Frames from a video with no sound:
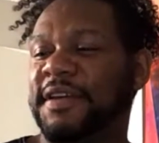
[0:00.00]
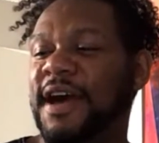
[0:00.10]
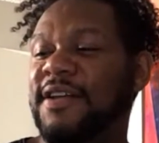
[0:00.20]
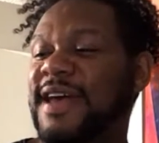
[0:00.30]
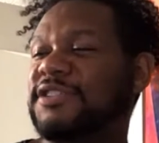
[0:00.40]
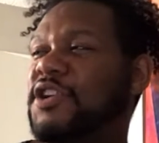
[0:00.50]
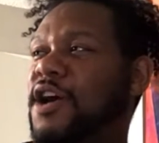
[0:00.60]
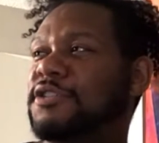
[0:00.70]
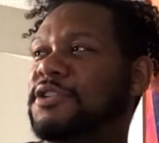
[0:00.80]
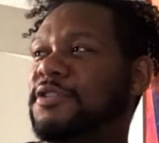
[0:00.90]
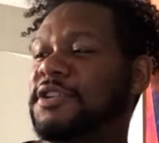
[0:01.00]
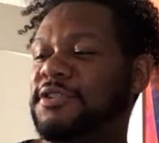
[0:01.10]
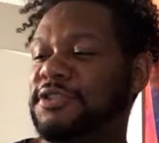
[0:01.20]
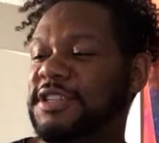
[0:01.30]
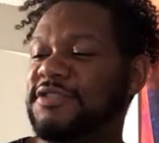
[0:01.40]
Oh, that's your card you're going to
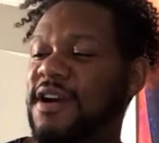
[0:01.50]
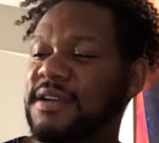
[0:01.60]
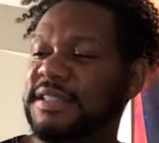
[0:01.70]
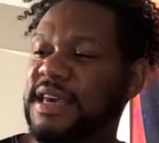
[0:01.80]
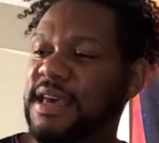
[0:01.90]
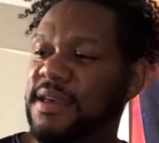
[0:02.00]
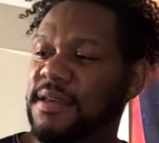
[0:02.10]
do? Did you already see it?